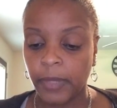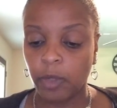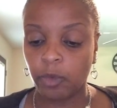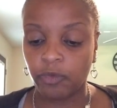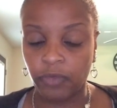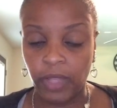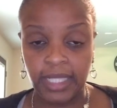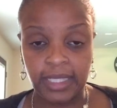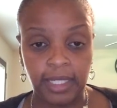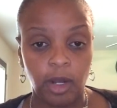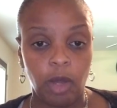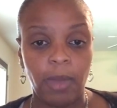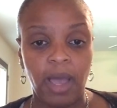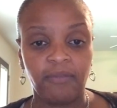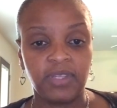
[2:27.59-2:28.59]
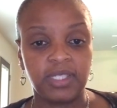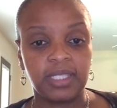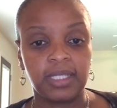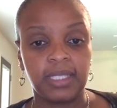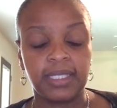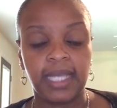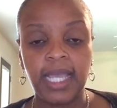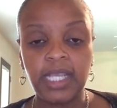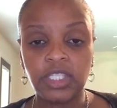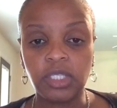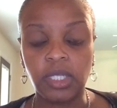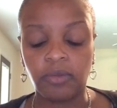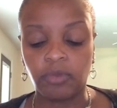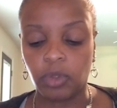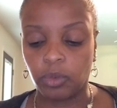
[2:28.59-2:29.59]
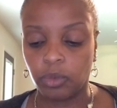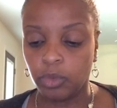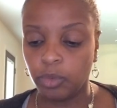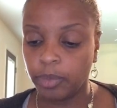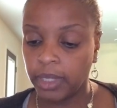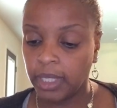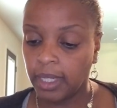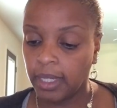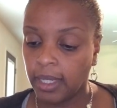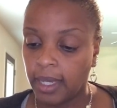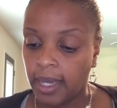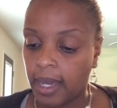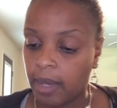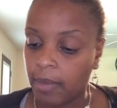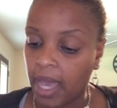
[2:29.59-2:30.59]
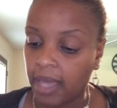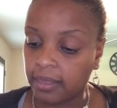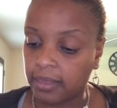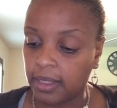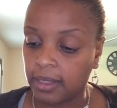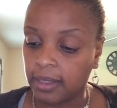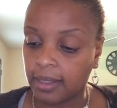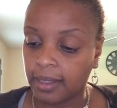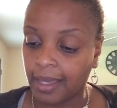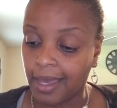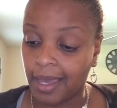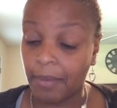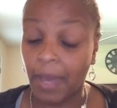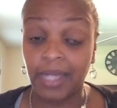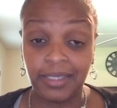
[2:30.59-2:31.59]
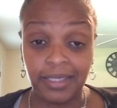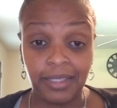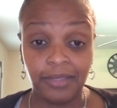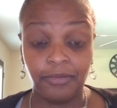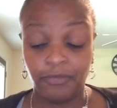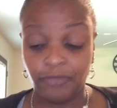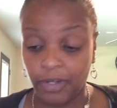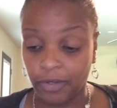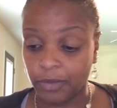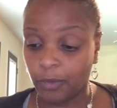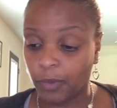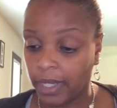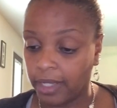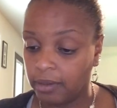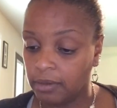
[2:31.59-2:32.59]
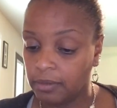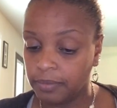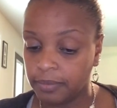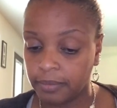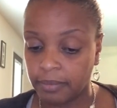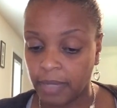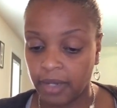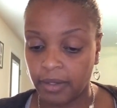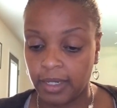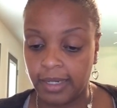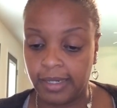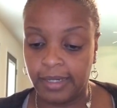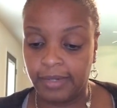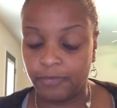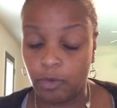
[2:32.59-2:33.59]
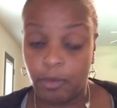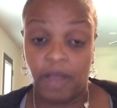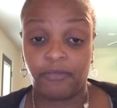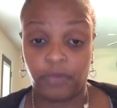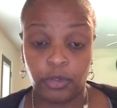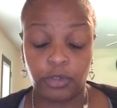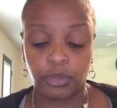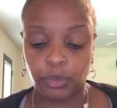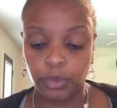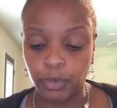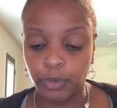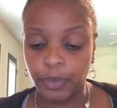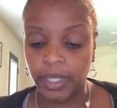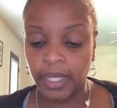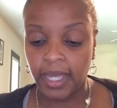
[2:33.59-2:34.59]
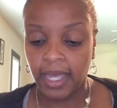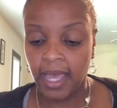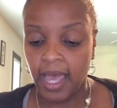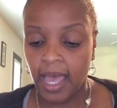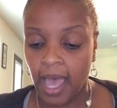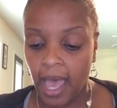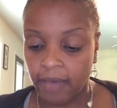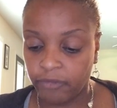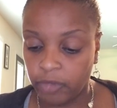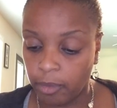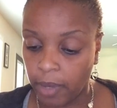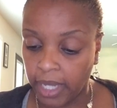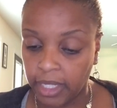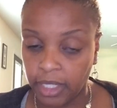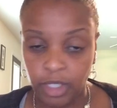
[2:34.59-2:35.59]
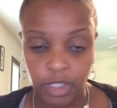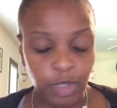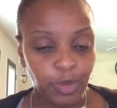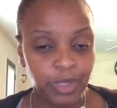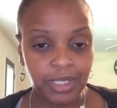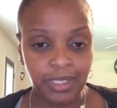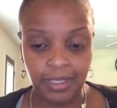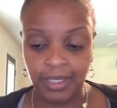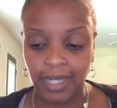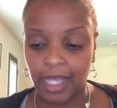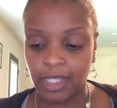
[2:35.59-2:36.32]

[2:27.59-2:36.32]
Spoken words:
In reflecting on my facilitation of the group, I think I did very well for my first group. I feel my energy was good.